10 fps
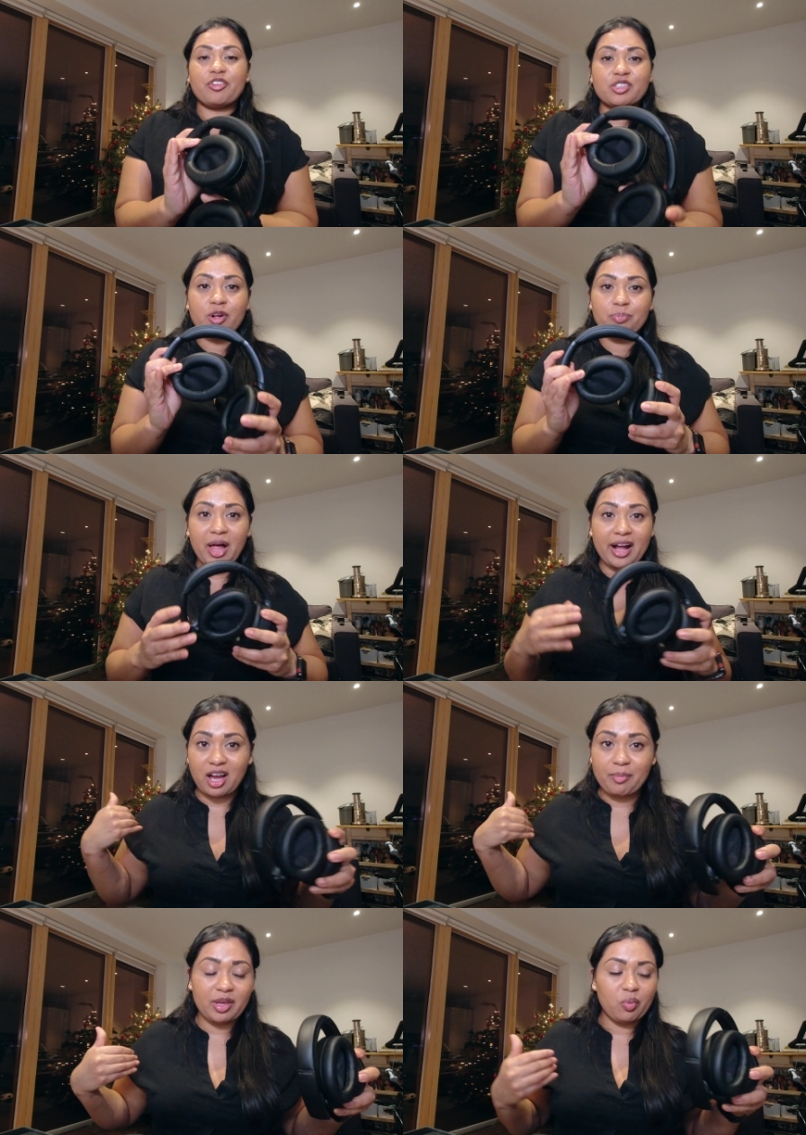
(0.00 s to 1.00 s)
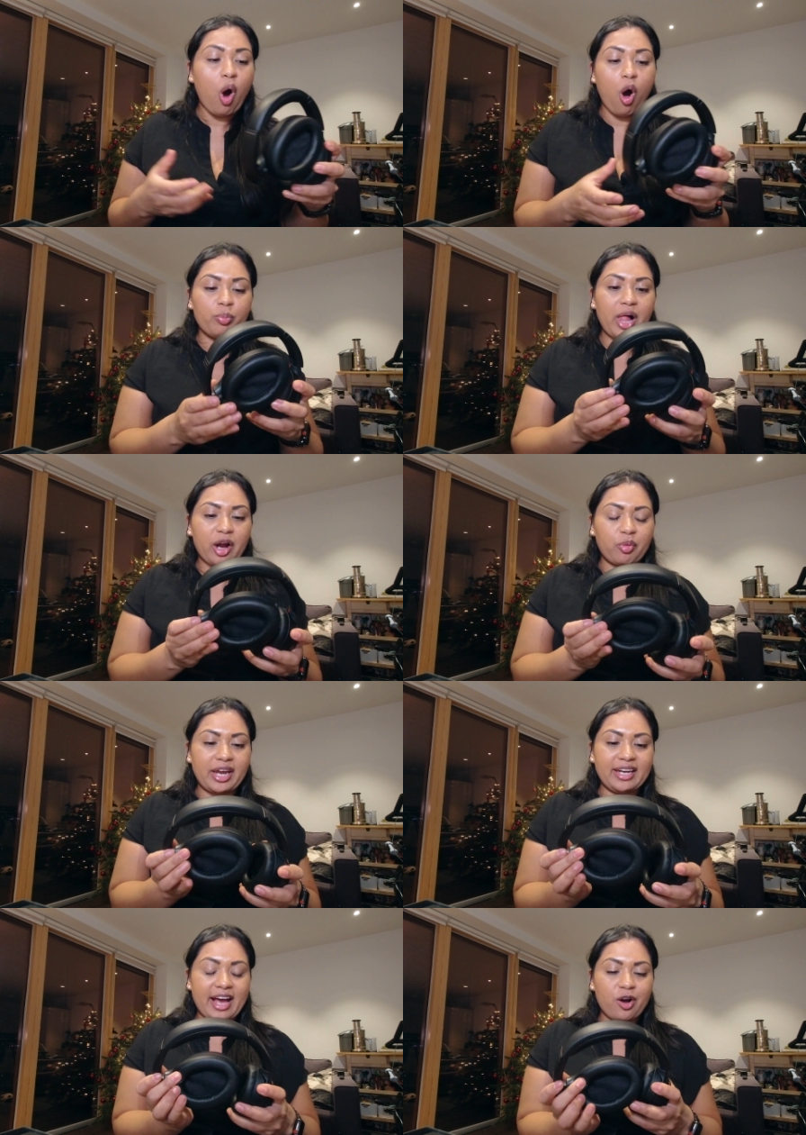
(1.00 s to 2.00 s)
First of all, black, I'm in all black
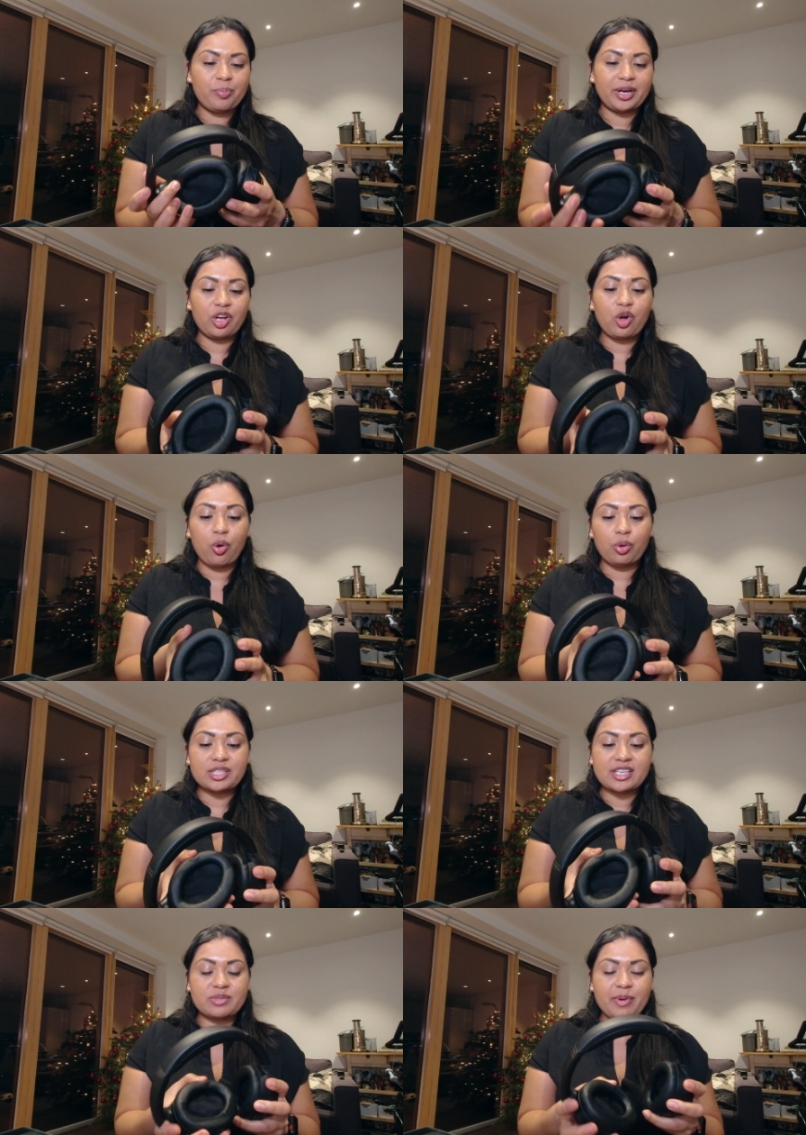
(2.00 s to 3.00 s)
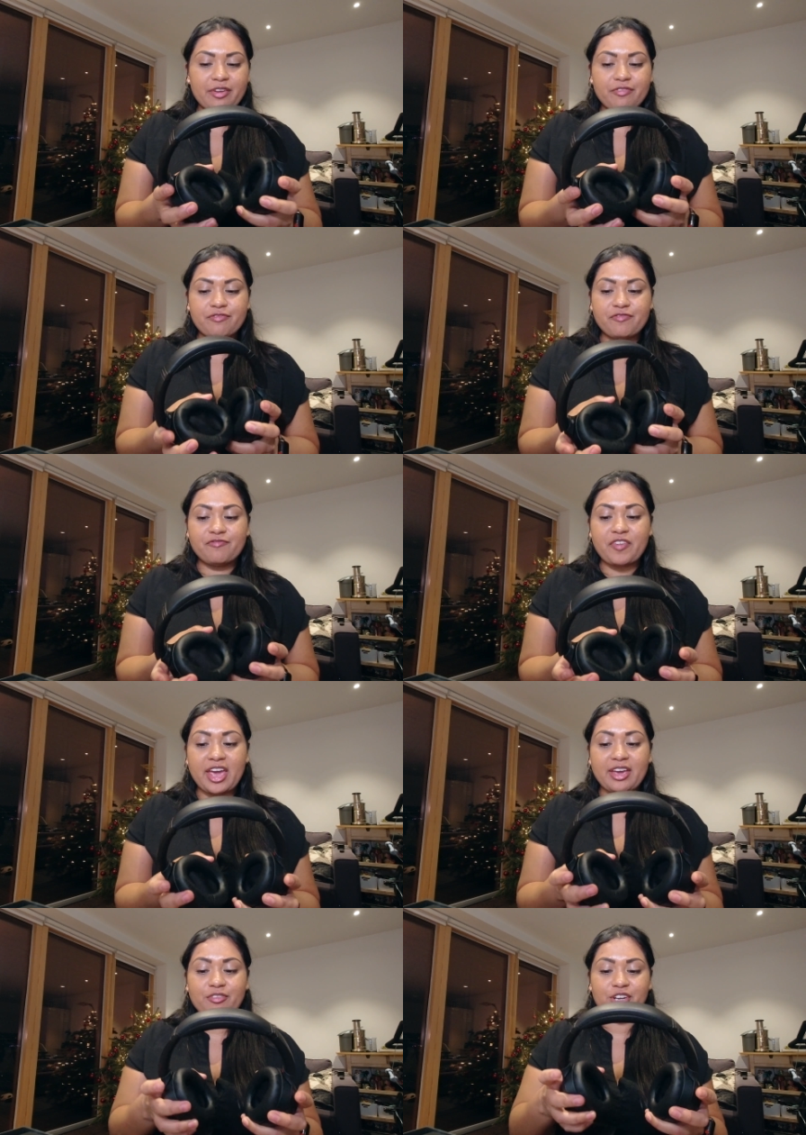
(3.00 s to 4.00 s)
right now, but gold is my
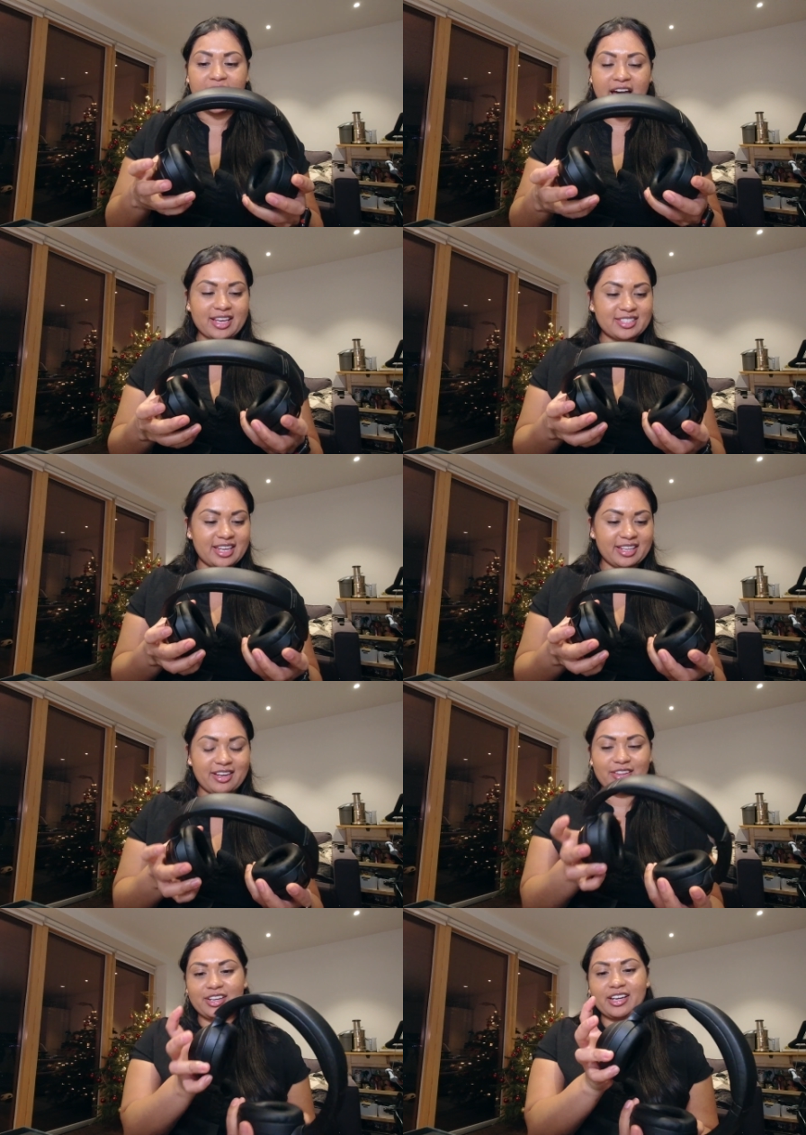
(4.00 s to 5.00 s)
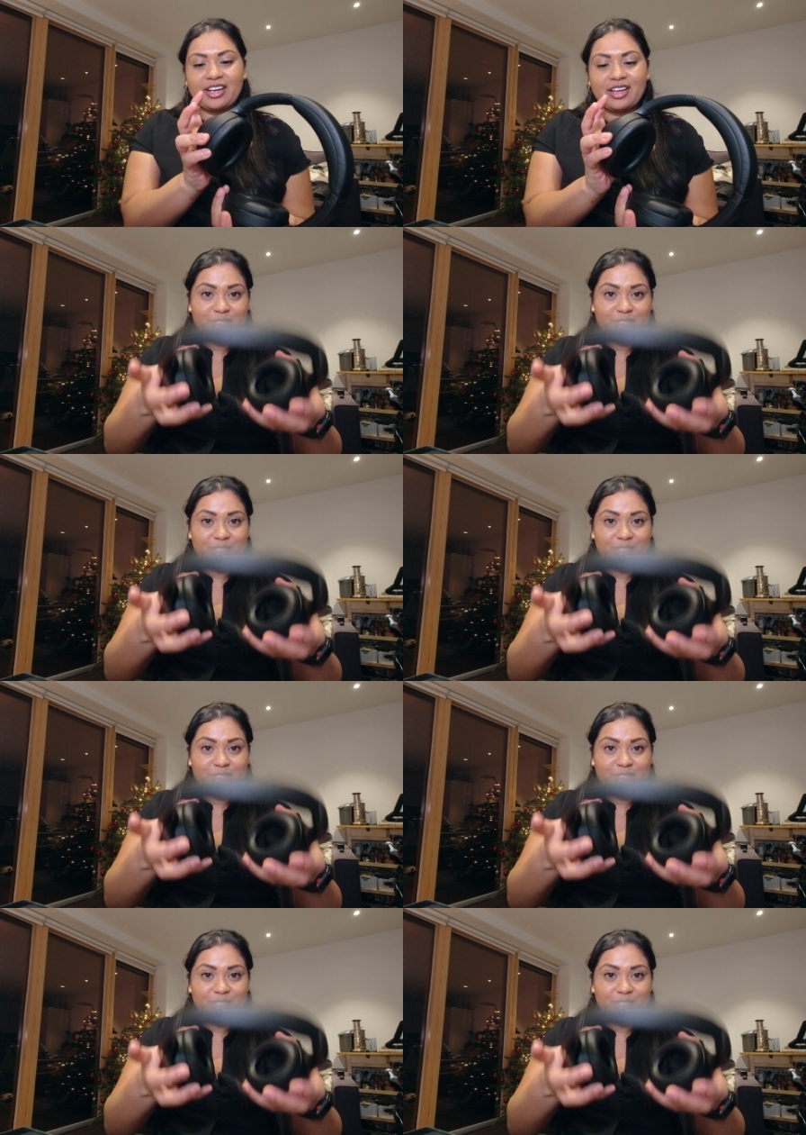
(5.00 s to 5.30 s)
favorite accent color.